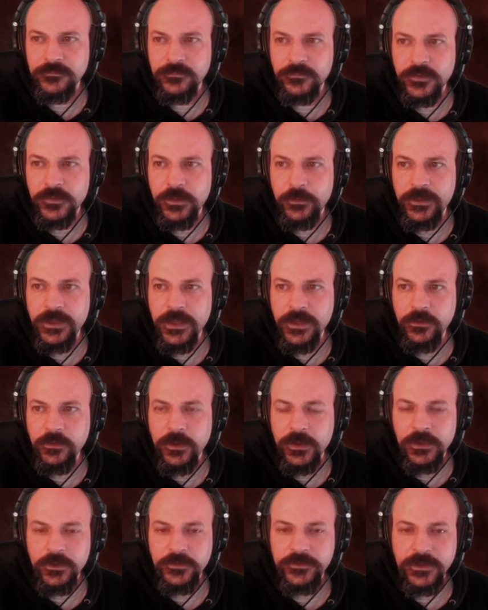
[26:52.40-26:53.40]
Yeah, we're getting
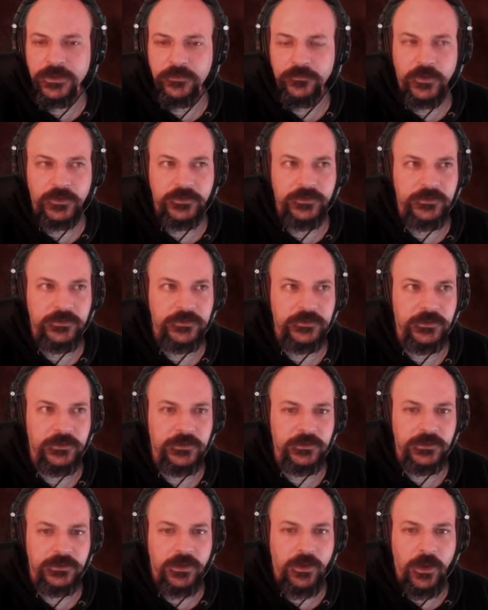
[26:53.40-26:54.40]
quite a lot of sacrifices a
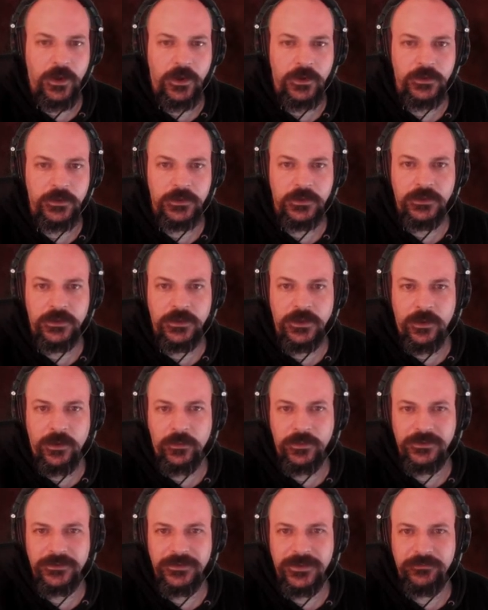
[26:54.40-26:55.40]
turn. I
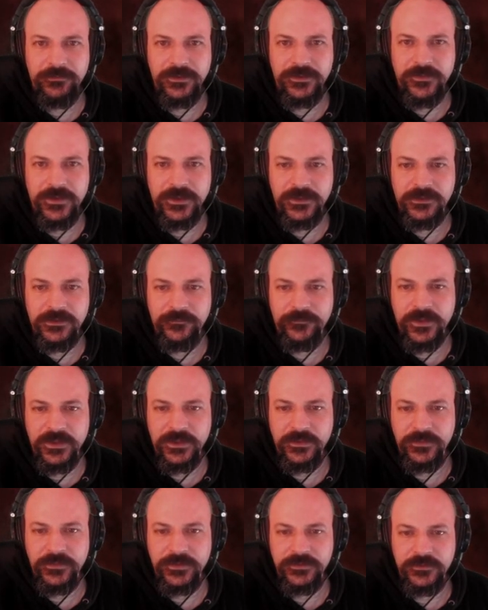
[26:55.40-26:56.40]
want to get rid of
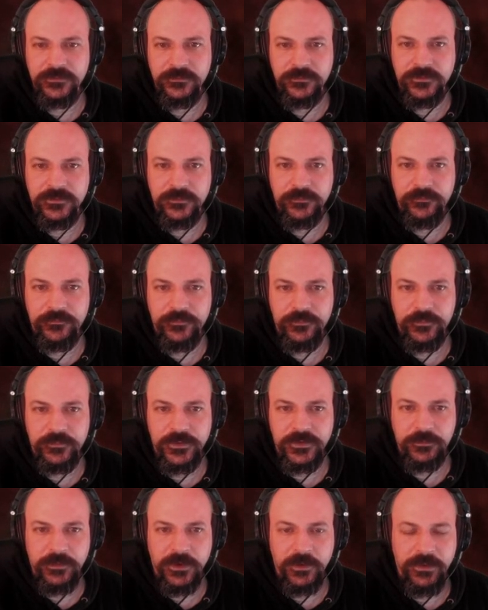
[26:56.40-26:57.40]

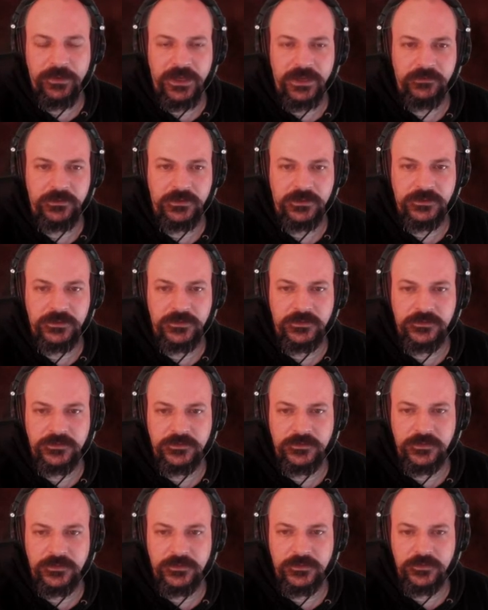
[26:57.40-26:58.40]
this barbarian.
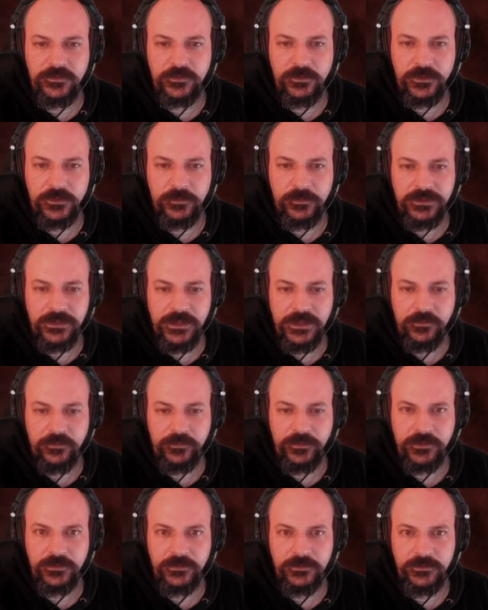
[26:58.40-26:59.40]
He's annoying me now,
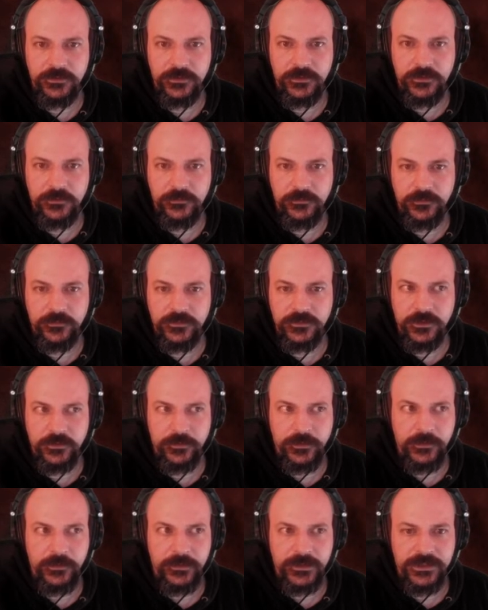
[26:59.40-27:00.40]
but we've just got to
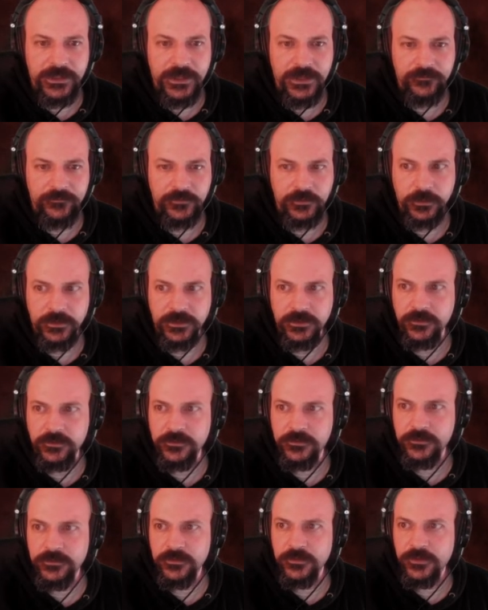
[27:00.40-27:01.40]
be a bit careful
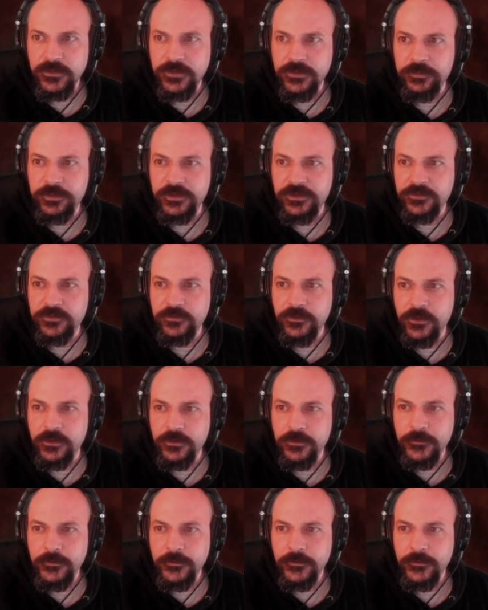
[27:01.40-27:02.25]
because he's pretty strong.